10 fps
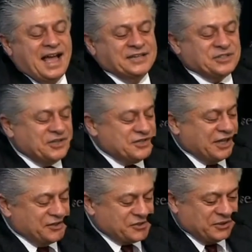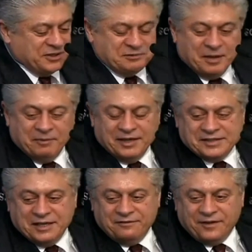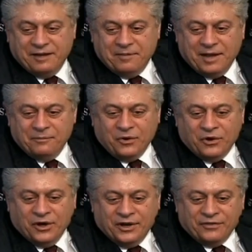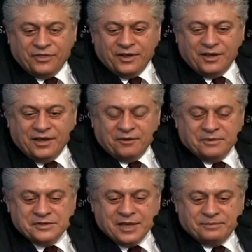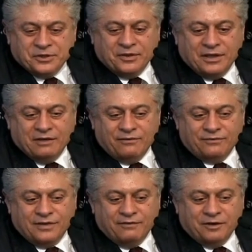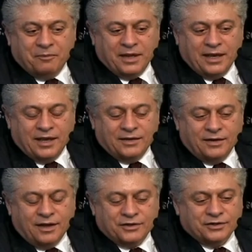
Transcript: I shouldn't tell stories by myself. I'm, I'm awed at the uh, reception that you've given me and